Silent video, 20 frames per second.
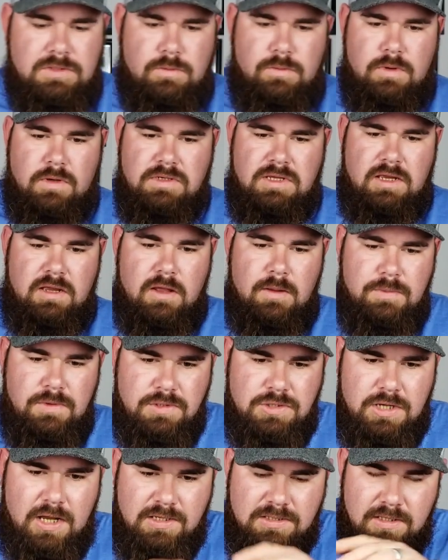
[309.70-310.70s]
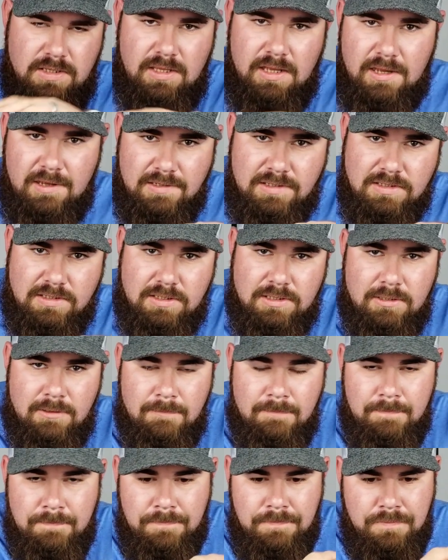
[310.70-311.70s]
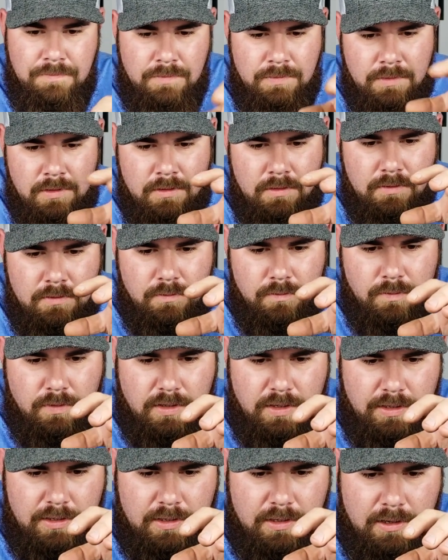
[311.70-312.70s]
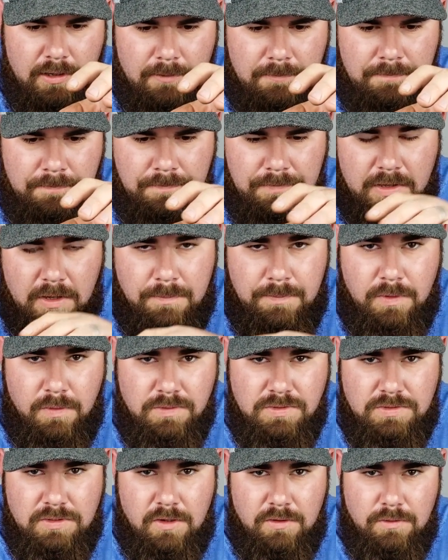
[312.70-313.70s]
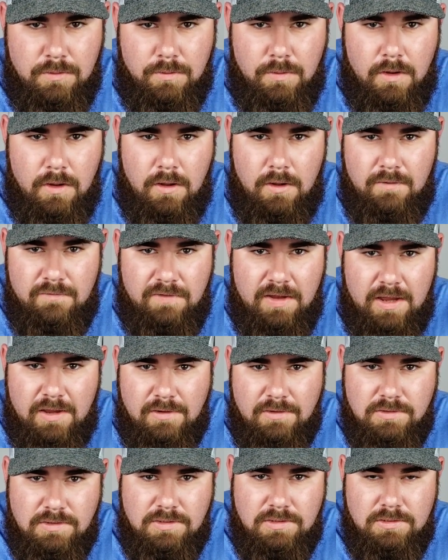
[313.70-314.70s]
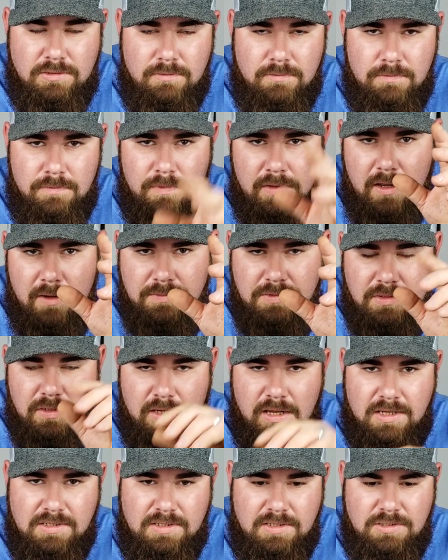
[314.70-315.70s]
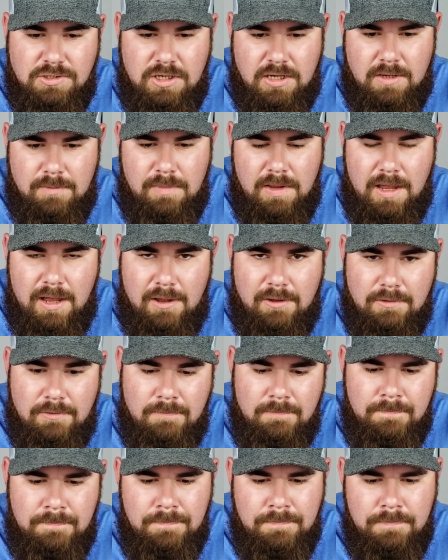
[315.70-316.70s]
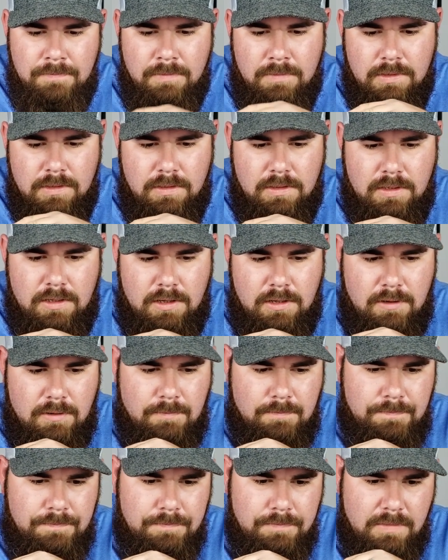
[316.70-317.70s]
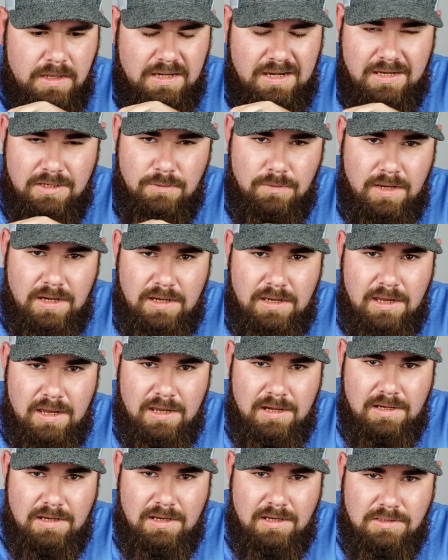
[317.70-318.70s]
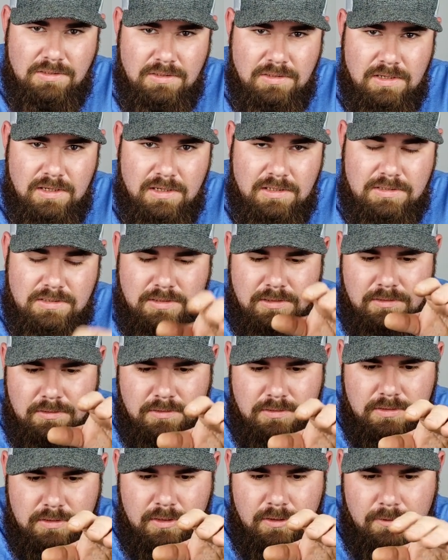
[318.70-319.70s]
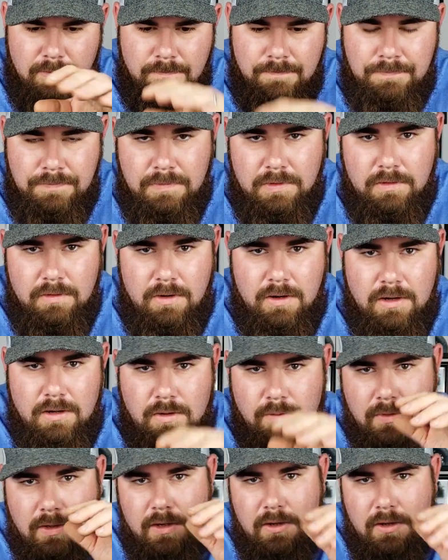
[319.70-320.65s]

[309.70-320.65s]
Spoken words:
we're gonna take a couple of shots of this. I'll post all the raw files up so you guys can check them out. I didn't do any editing to this, so all right, here we